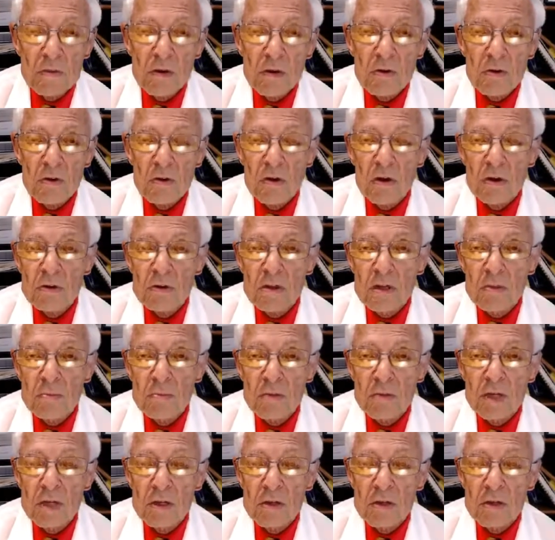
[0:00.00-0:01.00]
They were only
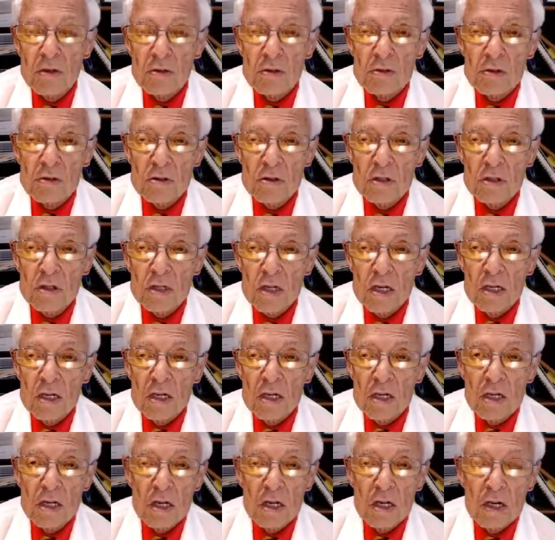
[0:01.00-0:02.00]
being used
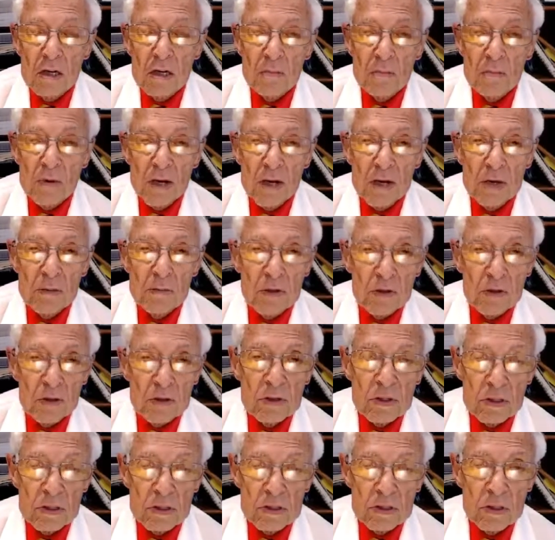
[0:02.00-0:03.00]
by
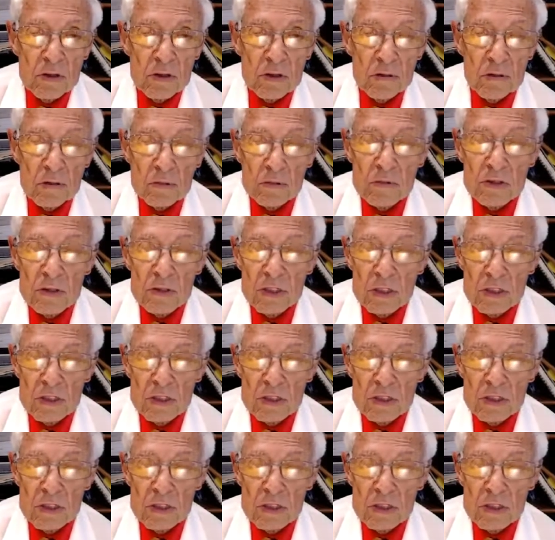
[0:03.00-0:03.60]
emergency rooms.